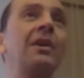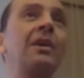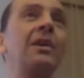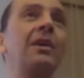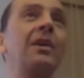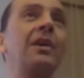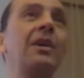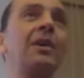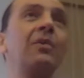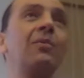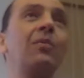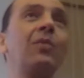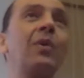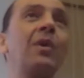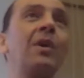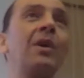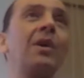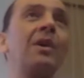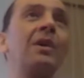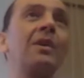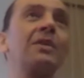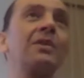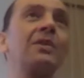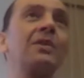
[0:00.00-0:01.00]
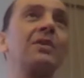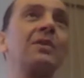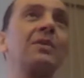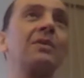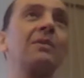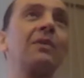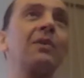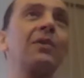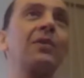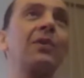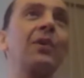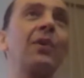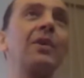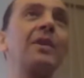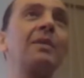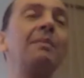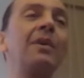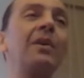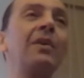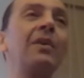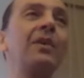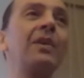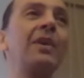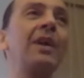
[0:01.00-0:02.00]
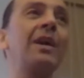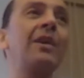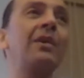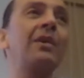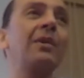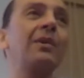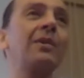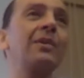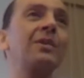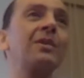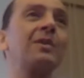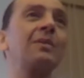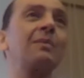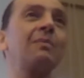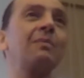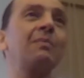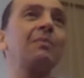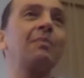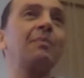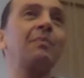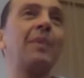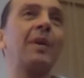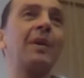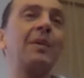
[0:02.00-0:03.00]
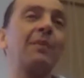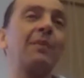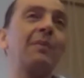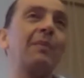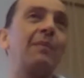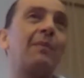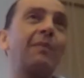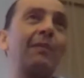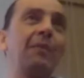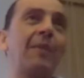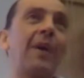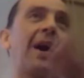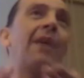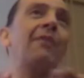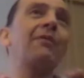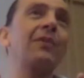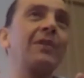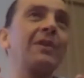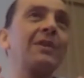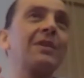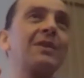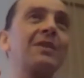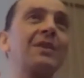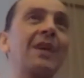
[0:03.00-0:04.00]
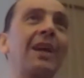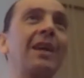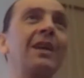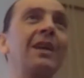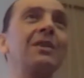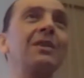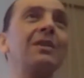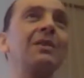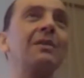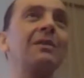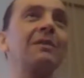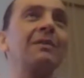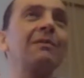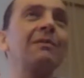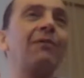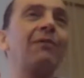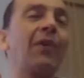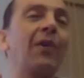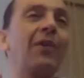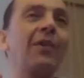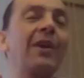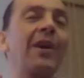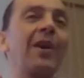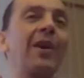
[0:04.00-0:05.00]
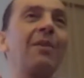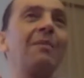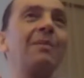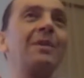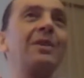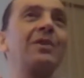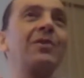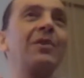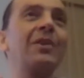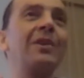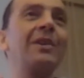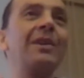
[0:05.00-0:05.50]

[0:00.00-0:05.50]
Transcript: it was 30 million acres, but after the second Fort Laramie treaty,